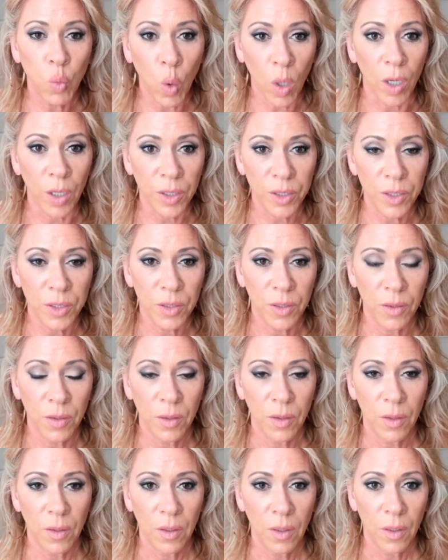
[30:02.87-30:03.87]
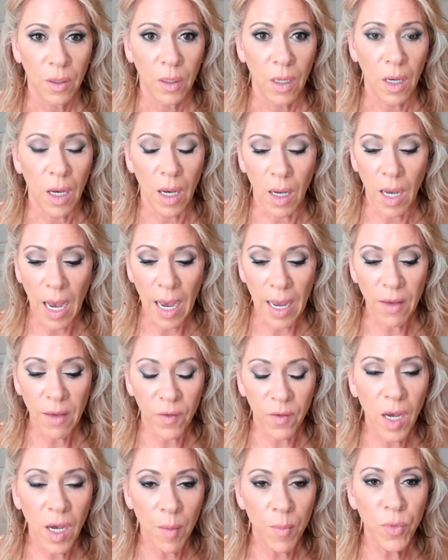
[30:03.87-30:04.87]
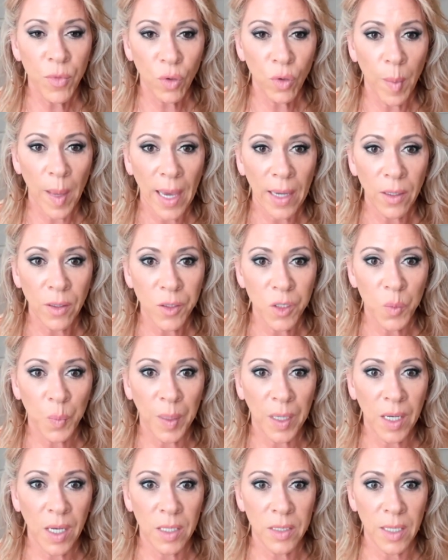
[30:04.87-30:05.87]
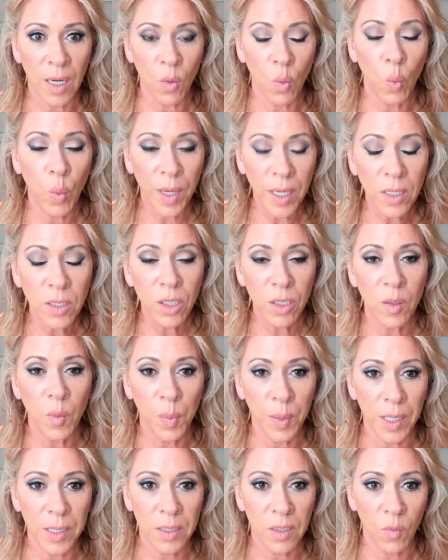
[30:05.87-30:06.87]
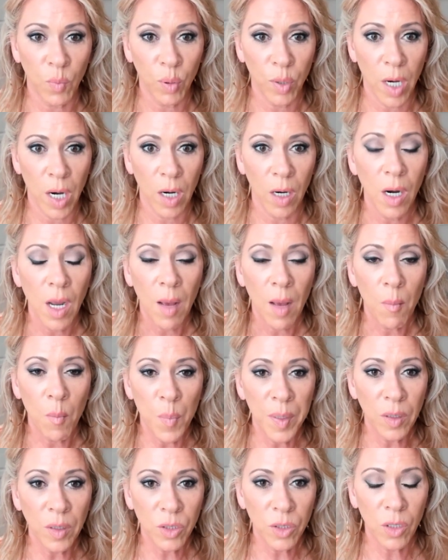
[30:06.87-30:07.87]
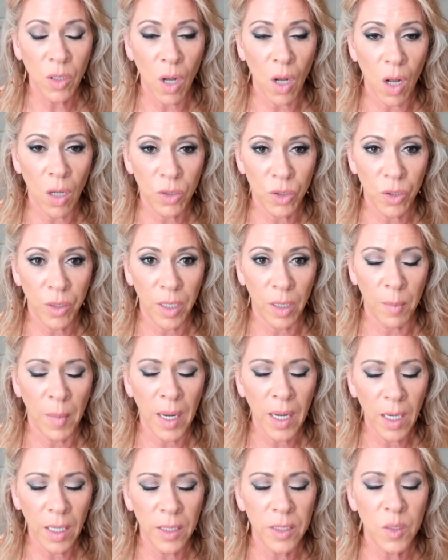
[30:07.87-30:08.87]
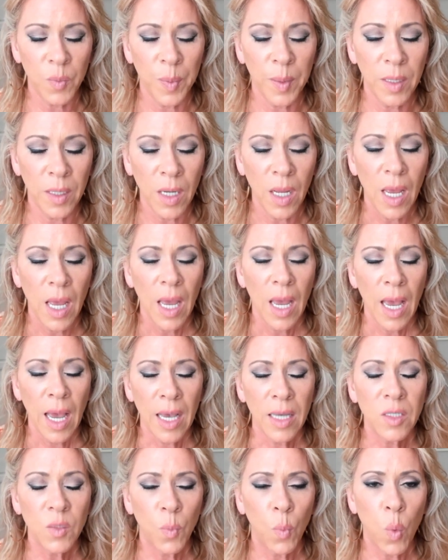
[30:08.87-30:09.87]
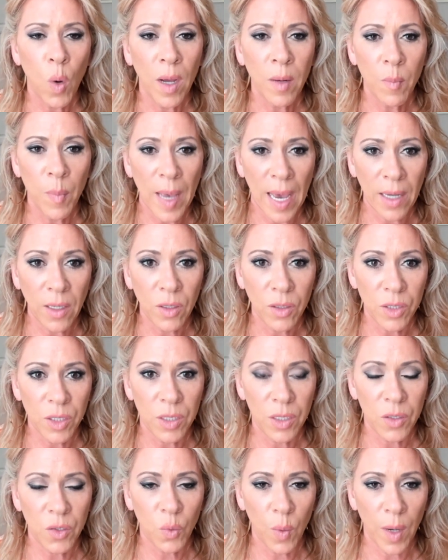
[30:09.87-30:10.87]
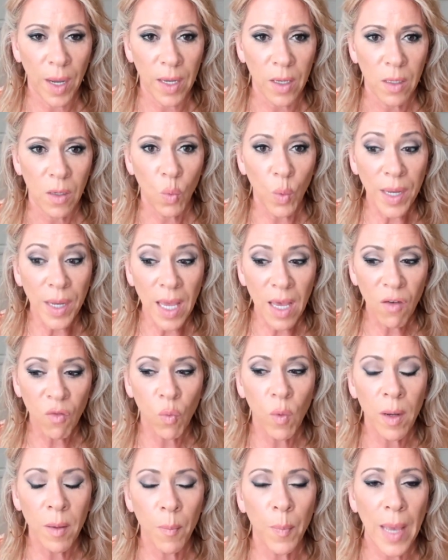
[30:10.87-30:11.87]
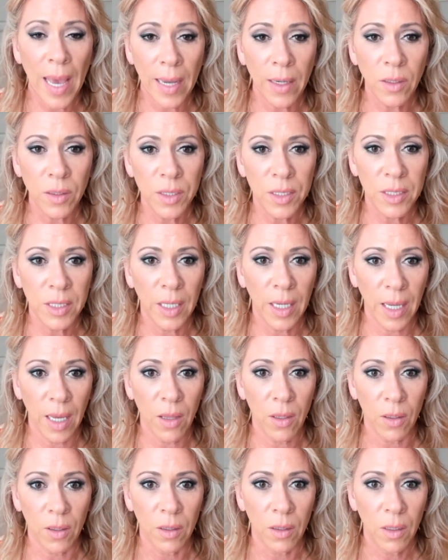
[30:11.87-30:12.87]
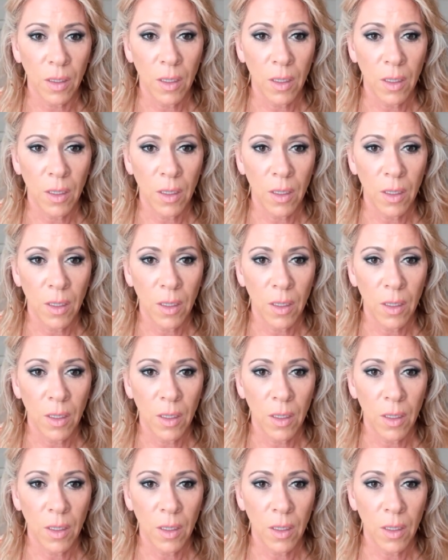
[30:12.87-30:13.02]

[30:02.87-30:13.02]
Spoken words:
works. I have come through battles because I went to the place of prayer, built an altar there. My husband has won battles this way. We have won battles together